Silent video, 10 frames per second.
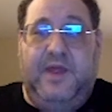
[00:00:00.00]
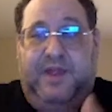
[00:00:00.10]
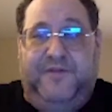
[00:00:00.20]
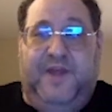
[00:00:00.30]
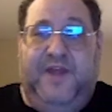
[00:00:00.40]

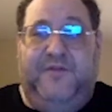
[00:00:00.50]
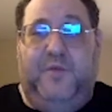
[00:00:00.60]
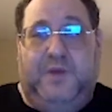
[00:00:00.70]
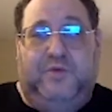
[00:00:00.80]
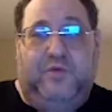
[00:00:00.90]
if I ever
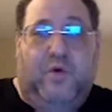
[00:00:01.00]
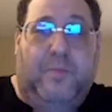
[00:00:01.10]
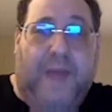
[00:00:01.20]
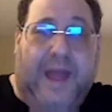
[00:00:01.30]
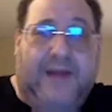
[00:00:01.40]
want to go
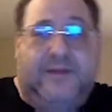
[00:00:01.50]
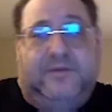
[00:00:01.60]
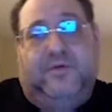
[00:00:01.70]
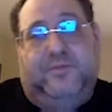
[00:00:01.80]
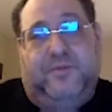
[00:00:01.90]

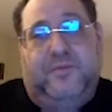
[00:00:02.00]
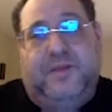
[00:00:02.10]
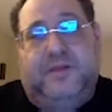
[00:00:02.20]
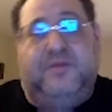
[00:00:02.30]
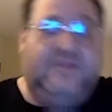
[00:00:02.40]
back to
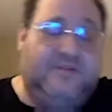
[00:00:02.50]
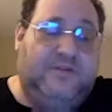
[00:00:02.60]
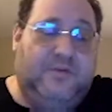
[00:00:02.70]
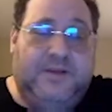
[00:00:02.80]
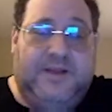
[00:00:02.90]
Prometheus,
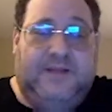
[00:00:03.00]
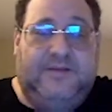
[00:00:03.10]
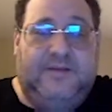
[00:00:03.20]
assuming that